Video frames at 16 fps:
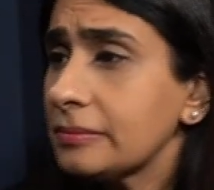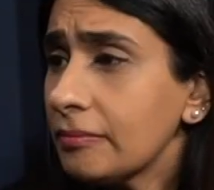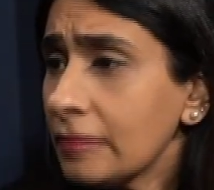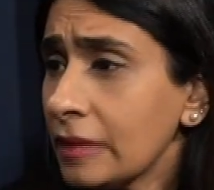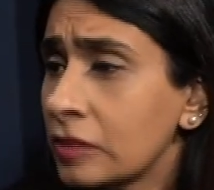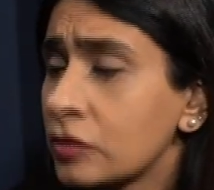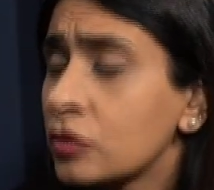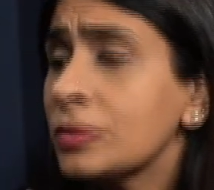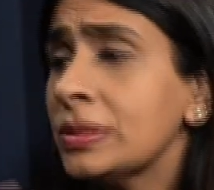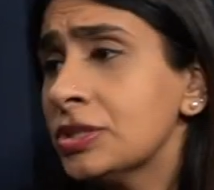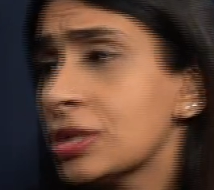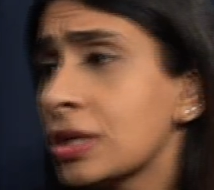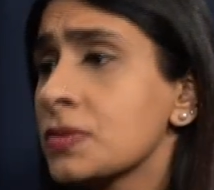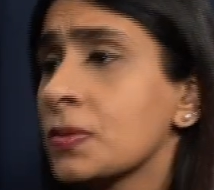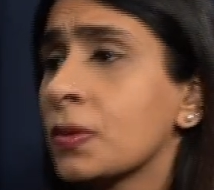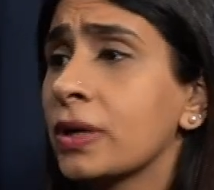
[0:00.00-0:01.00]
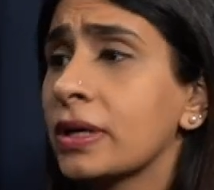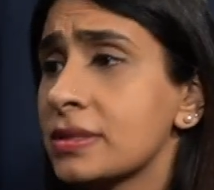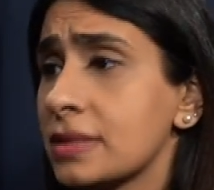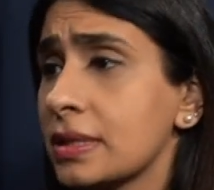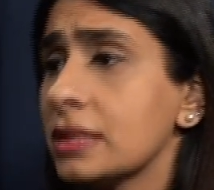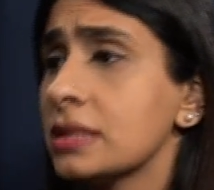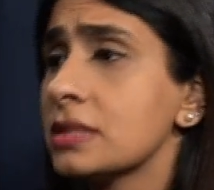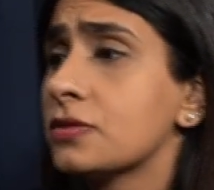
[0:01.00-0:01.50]
So Misha's voice
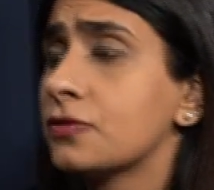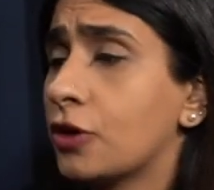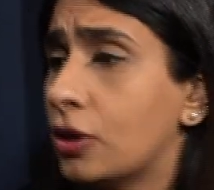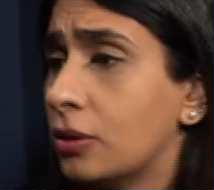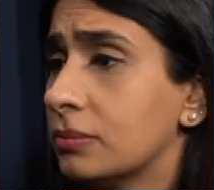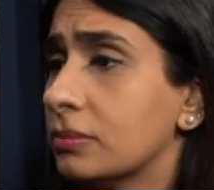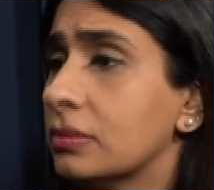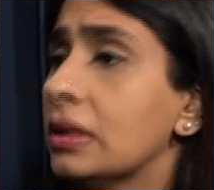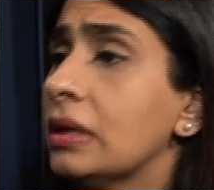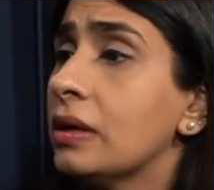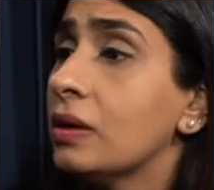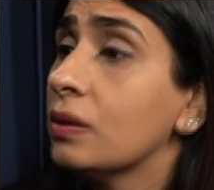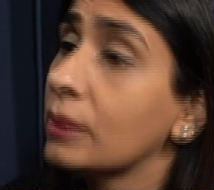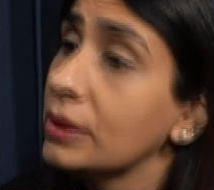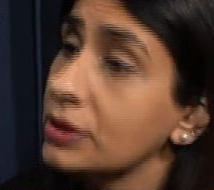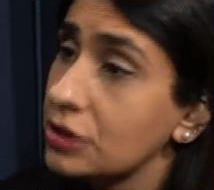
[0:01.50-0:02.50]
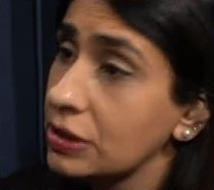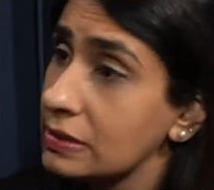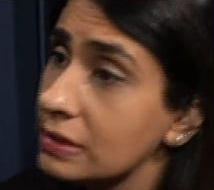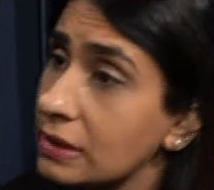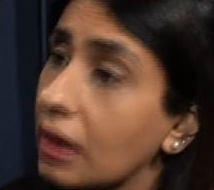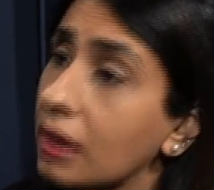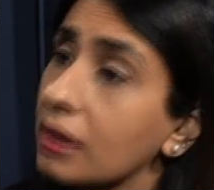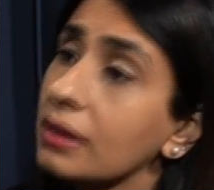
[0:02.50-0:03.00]
is from when she's
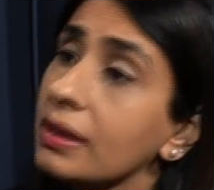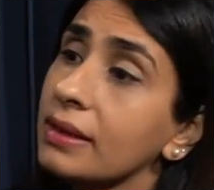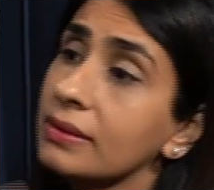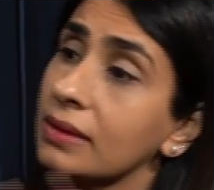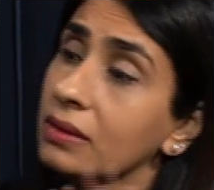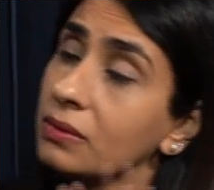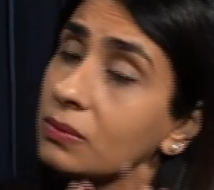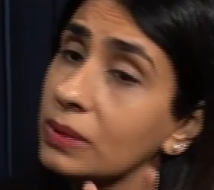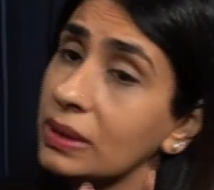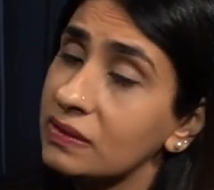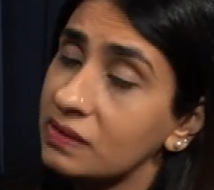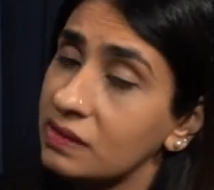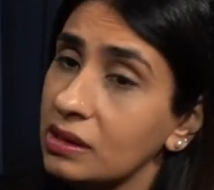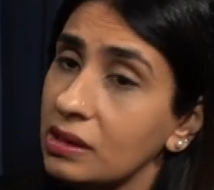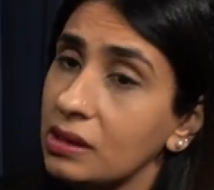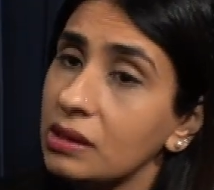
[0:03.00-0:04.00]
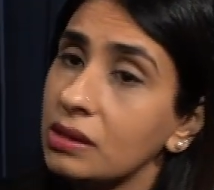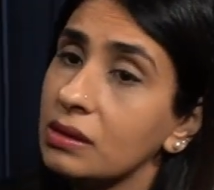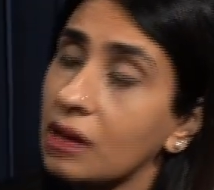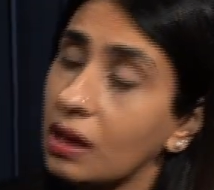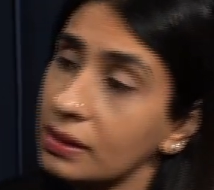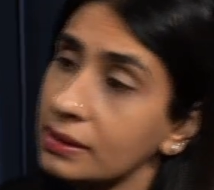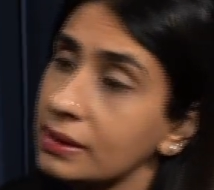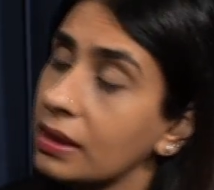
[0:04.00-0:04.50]
young, and then we see
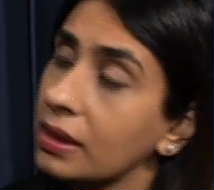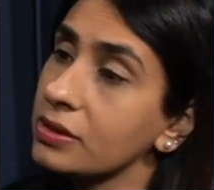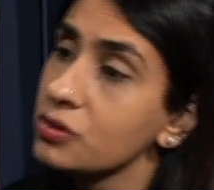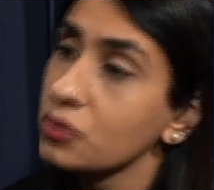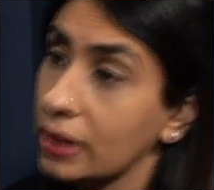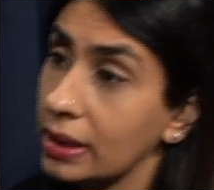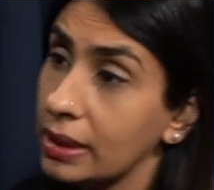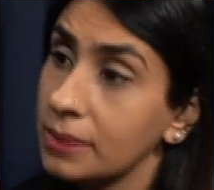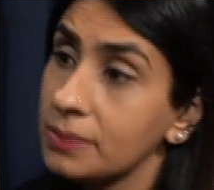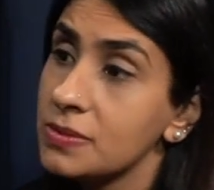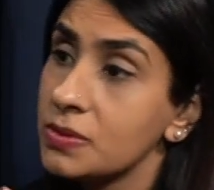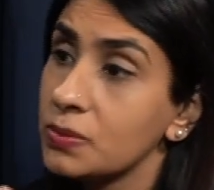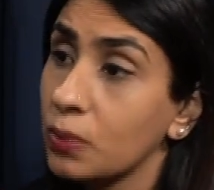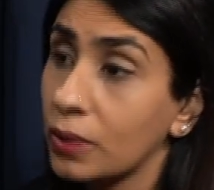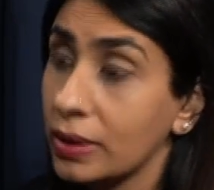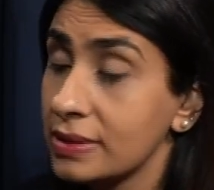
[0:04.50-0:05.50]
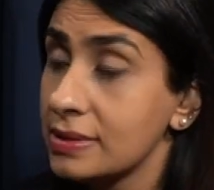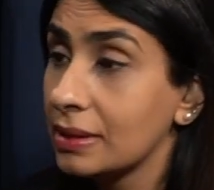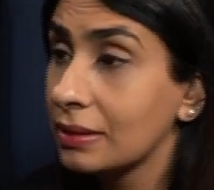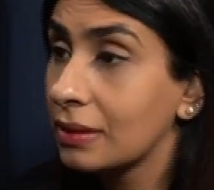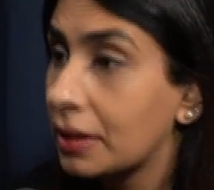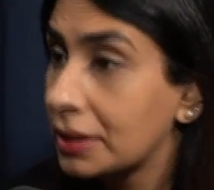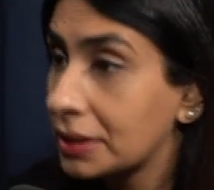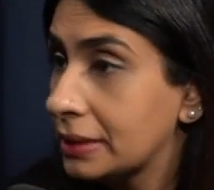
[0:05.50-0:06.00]
Nadia and Zuhaib's voice in
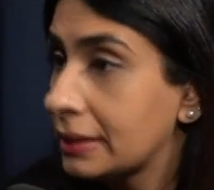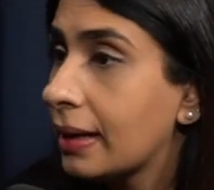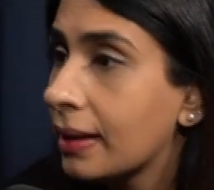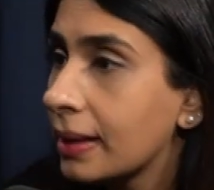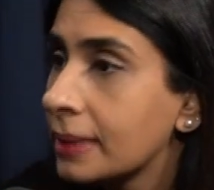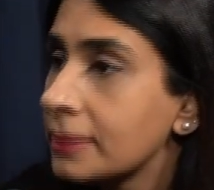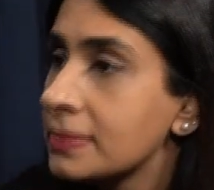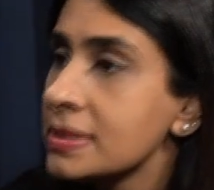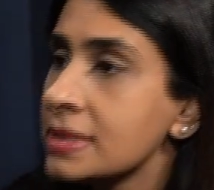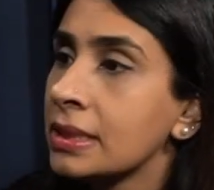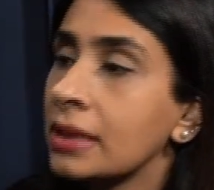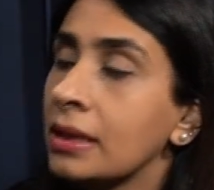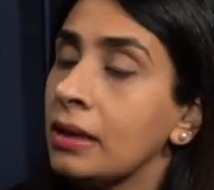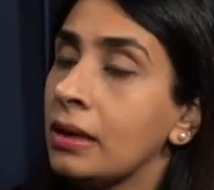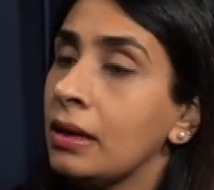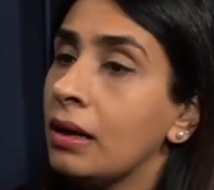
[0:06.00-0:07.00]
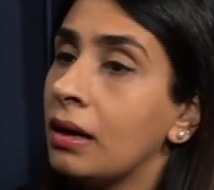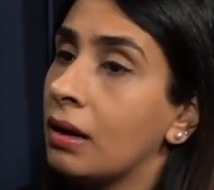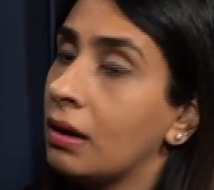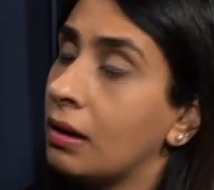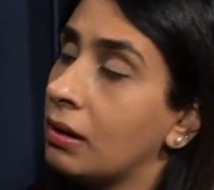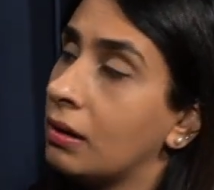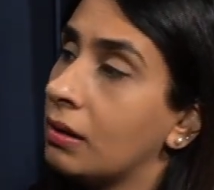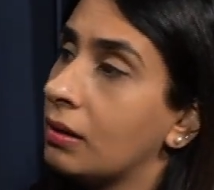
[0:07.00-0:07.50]
current times.
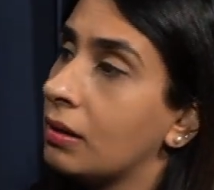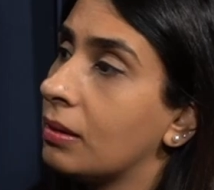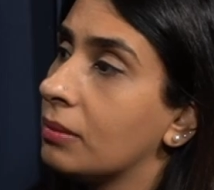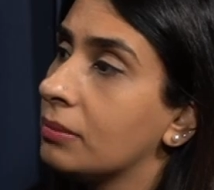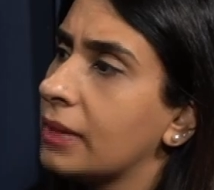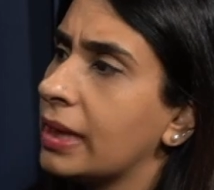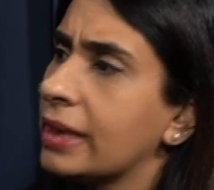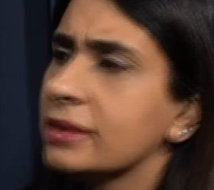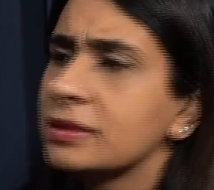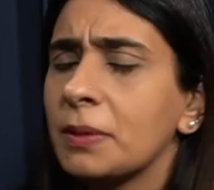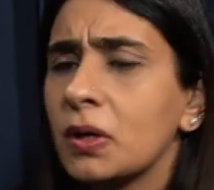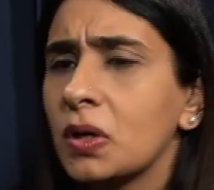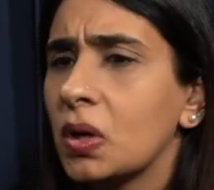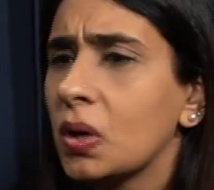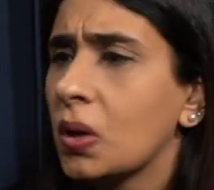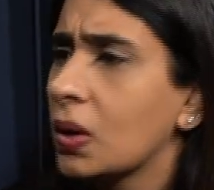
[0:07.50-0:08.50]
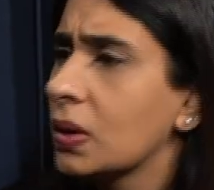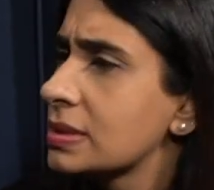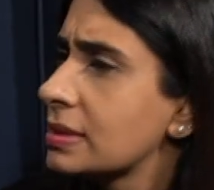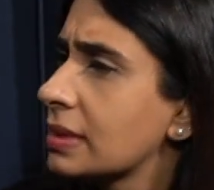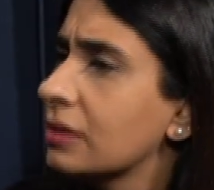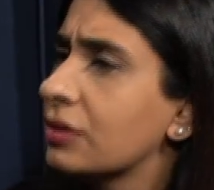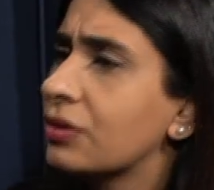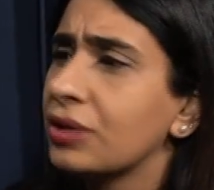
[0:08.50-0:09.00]
And it's about loss
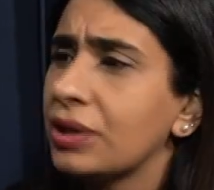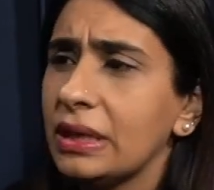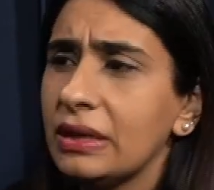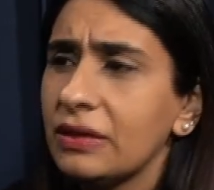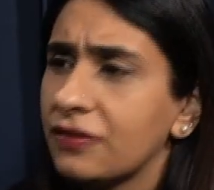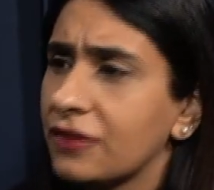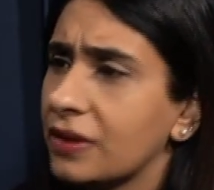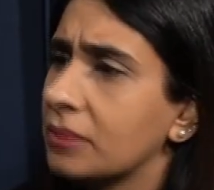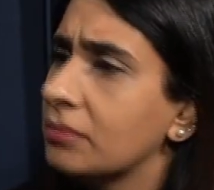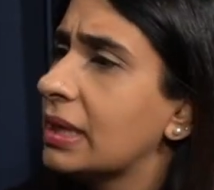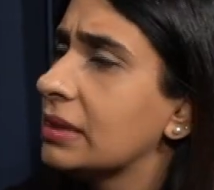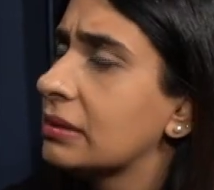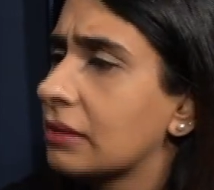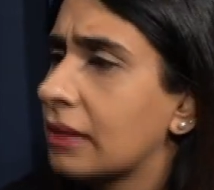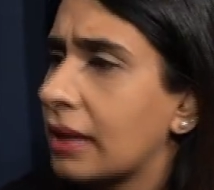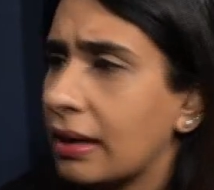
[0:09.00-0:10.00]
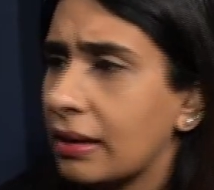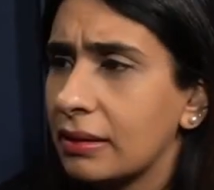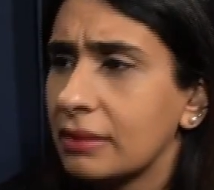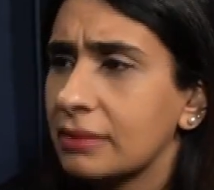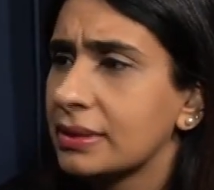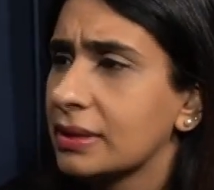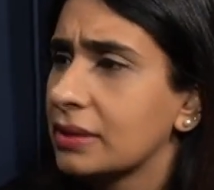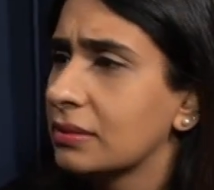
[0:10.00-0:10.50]
and grief and mental
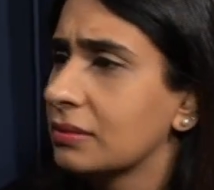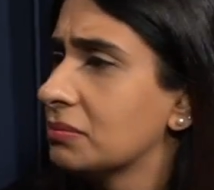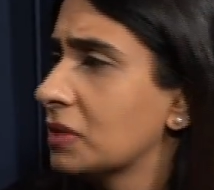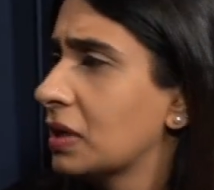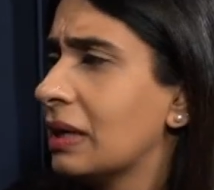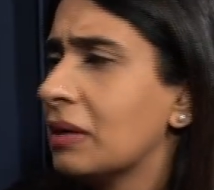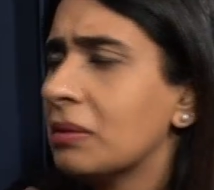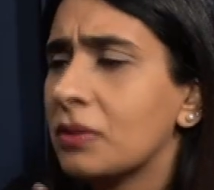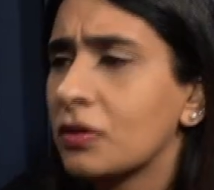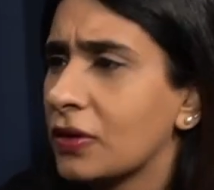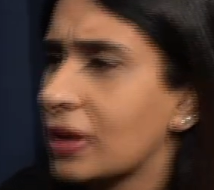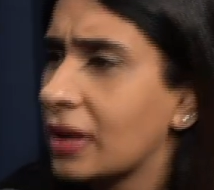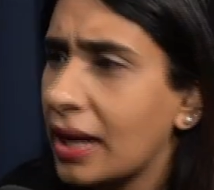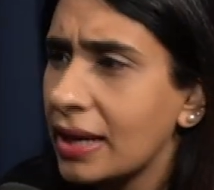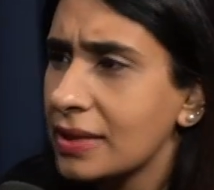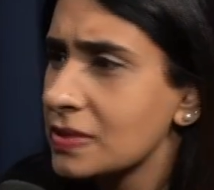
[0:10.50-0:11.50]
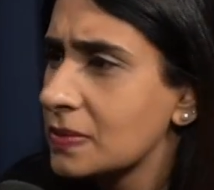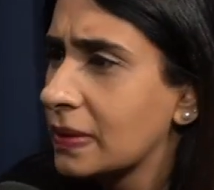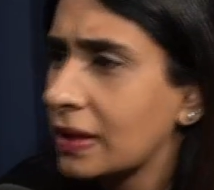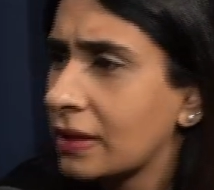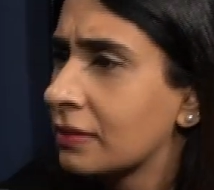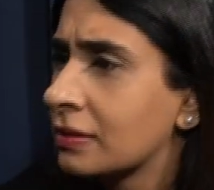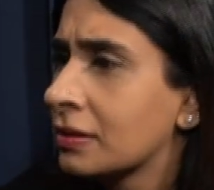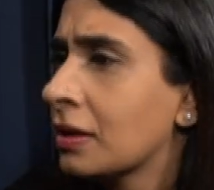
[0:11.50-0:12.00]
health and a little bit of
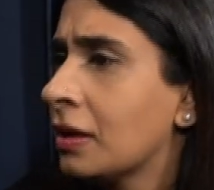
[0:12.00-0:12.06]
harassment.